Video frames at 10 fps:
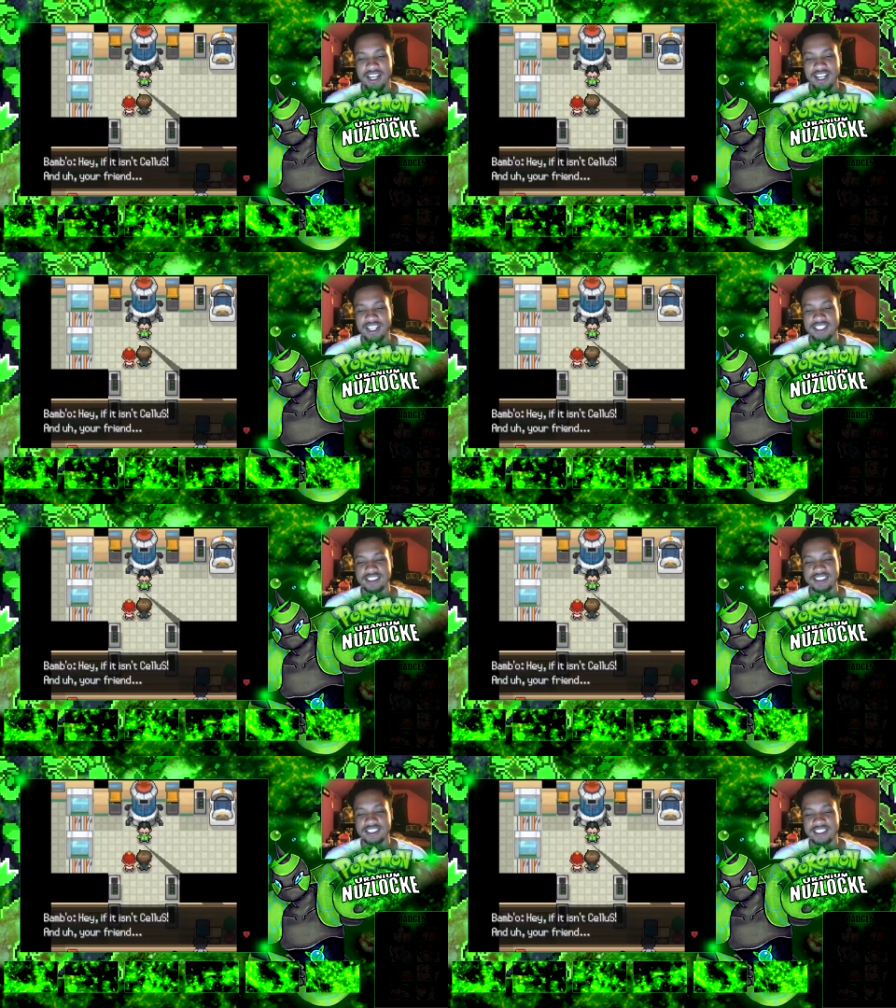
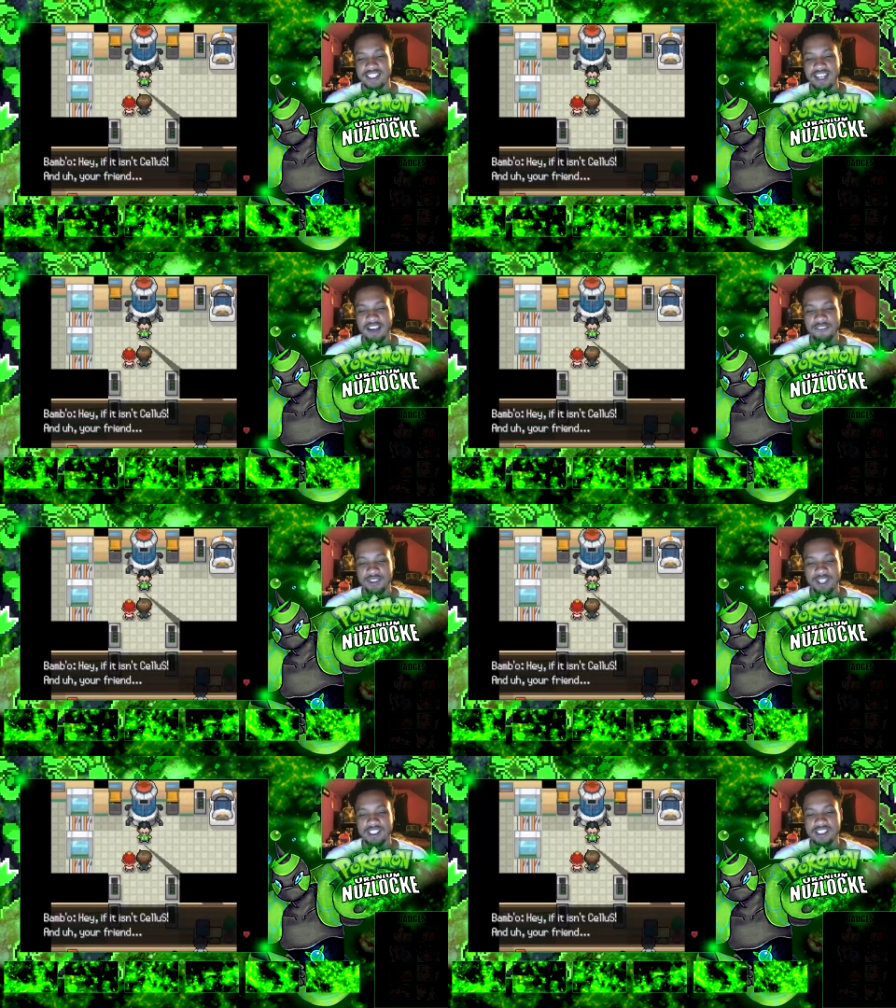Cause I feel
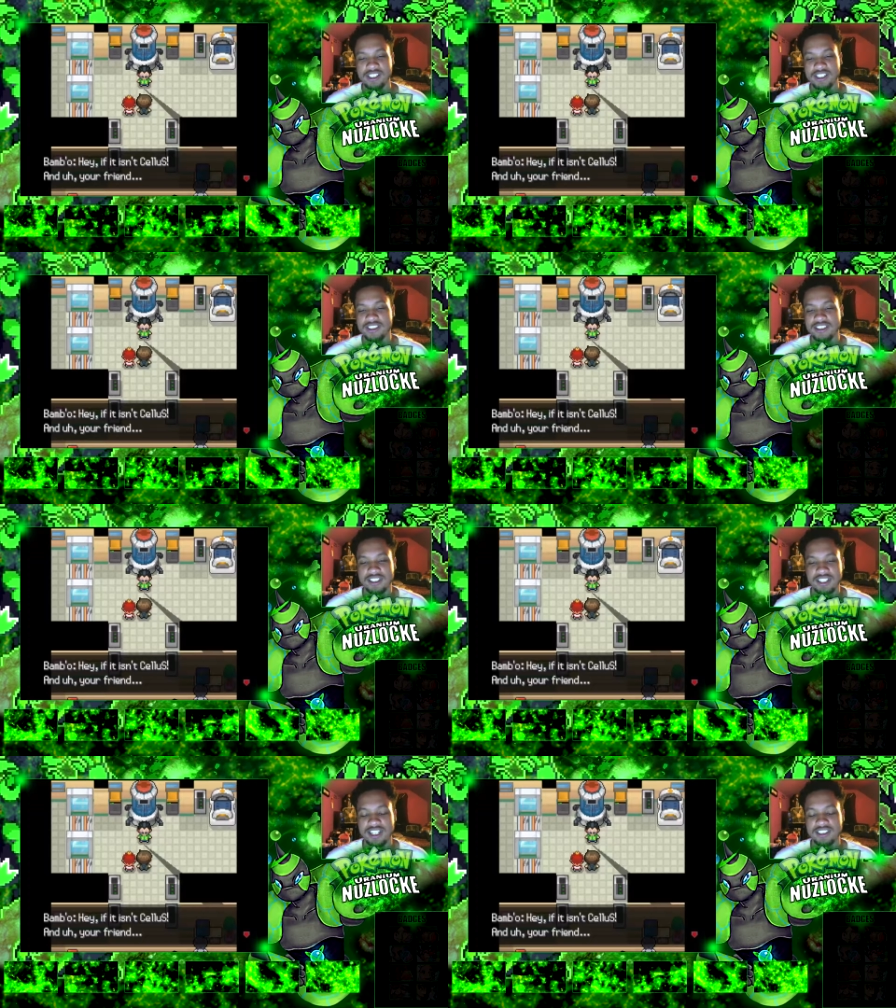like he needs
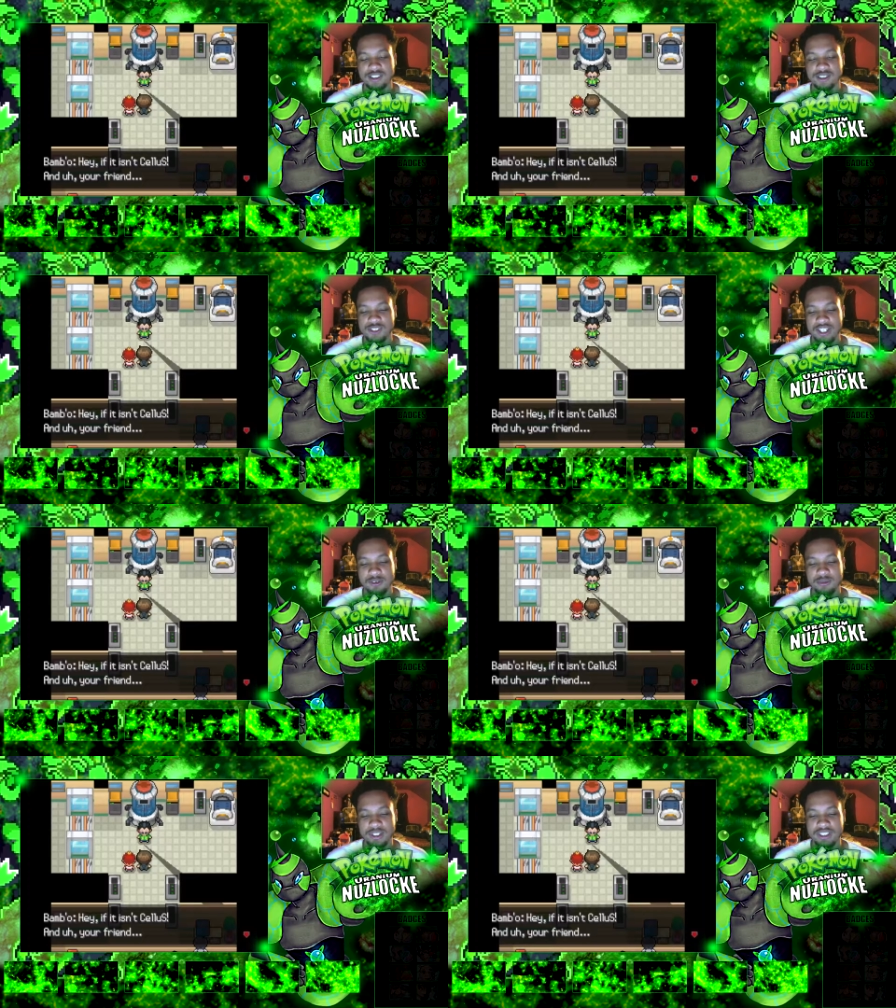classical. That
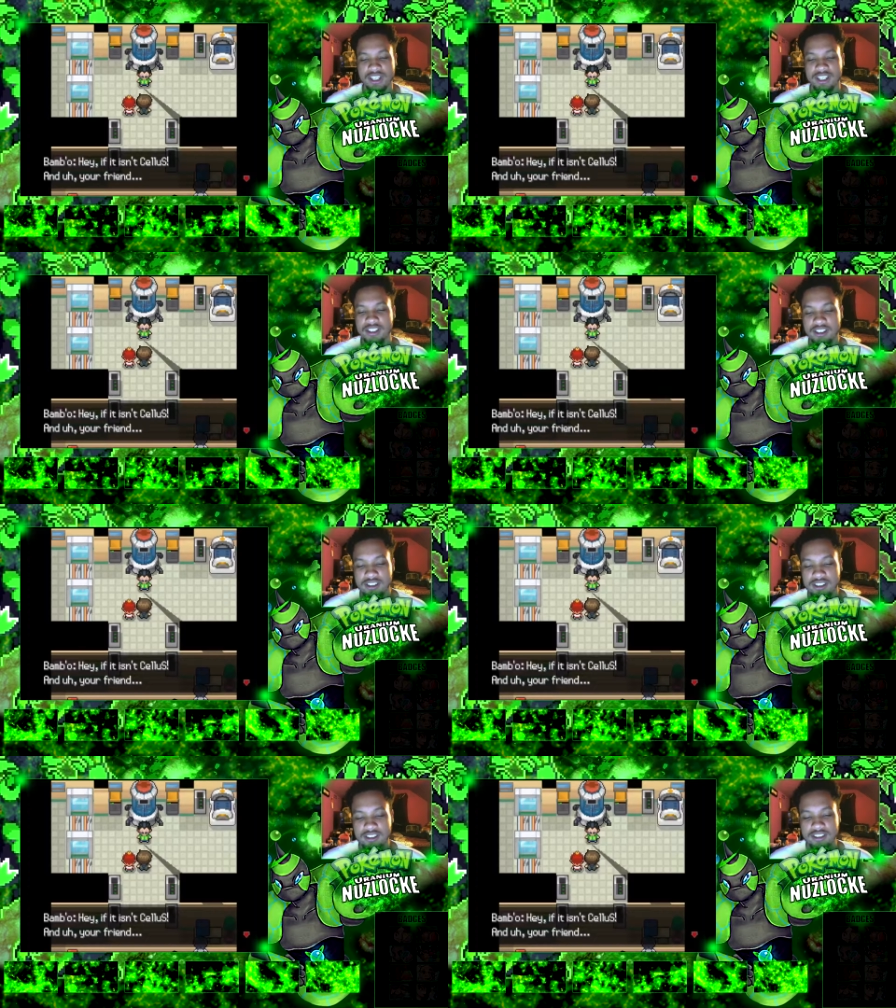would be like
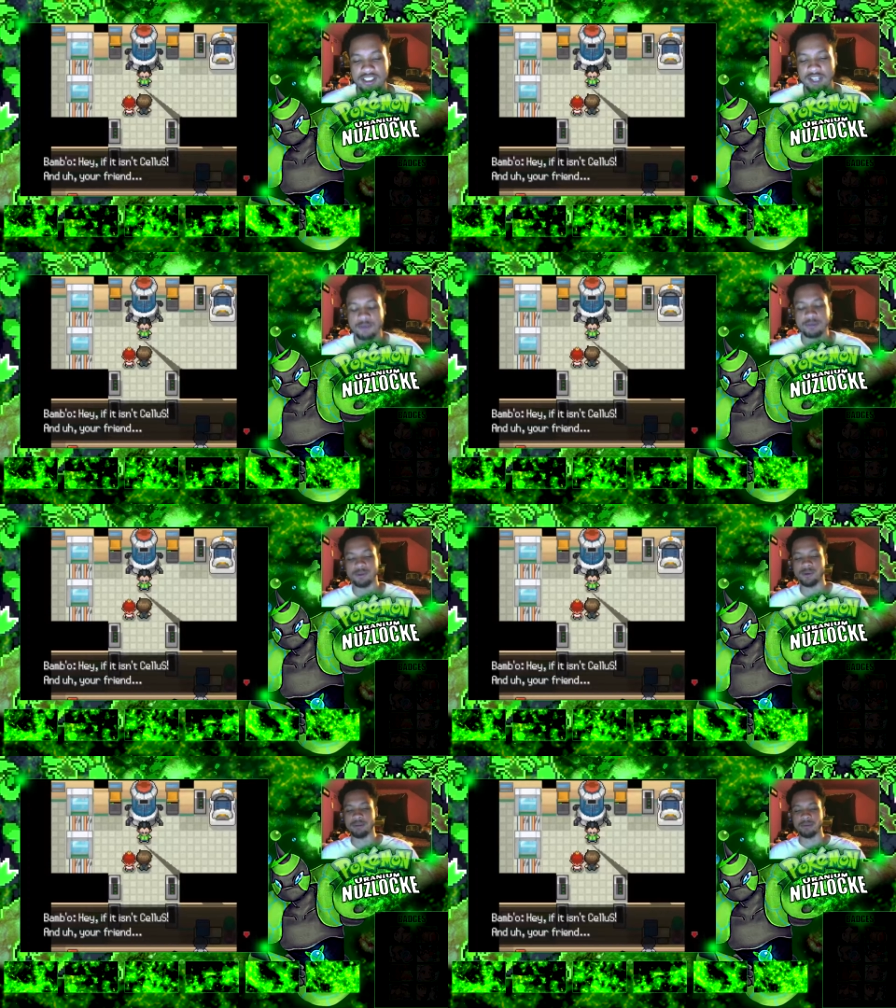that would be
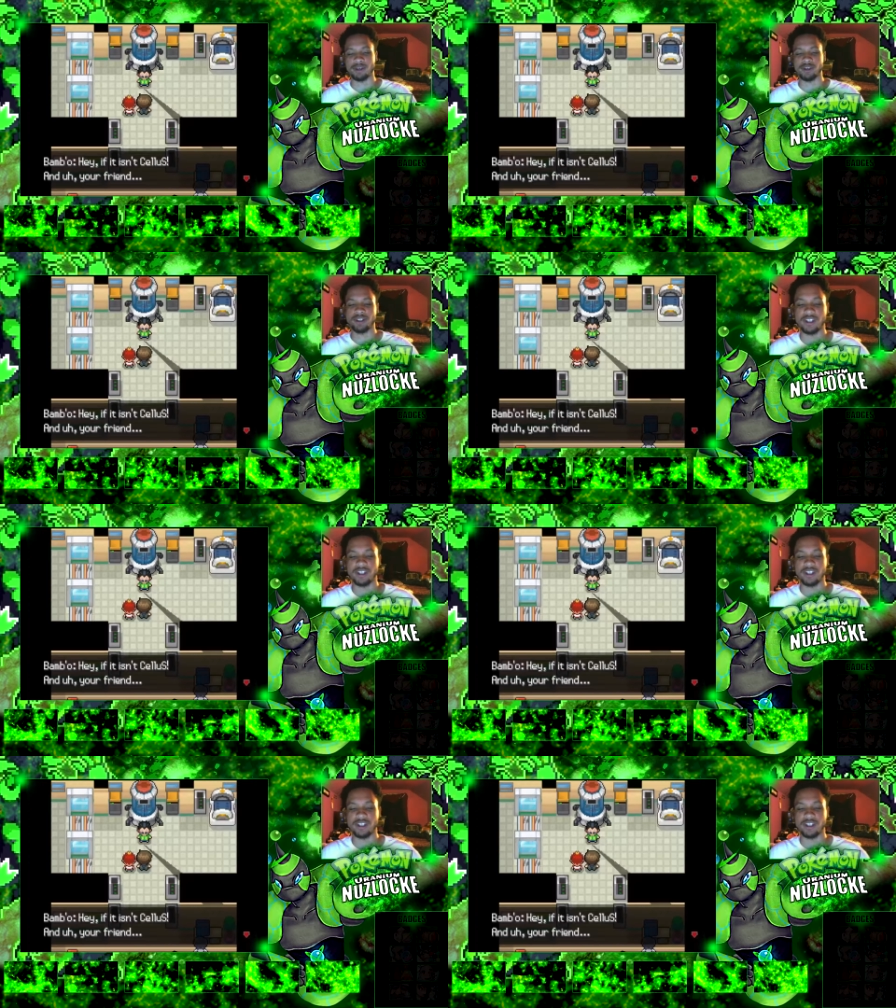way better.